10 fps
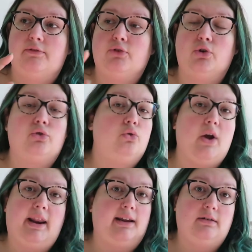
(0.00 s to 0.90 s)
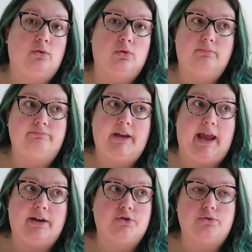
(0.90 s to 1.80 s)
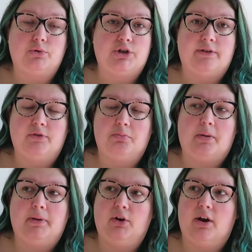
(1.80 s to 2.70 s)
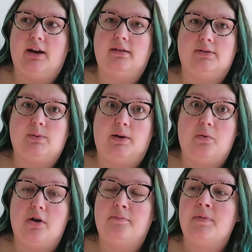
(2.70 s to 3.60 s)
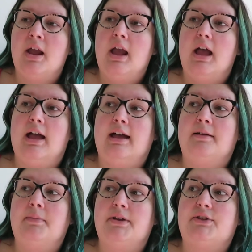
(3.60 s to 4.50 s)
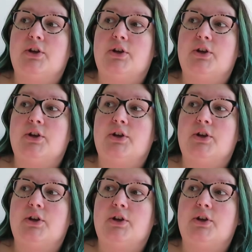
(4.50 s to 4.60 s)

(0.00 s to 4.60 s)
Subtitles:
for credit or cash, whichever, probably credit. That's what I want.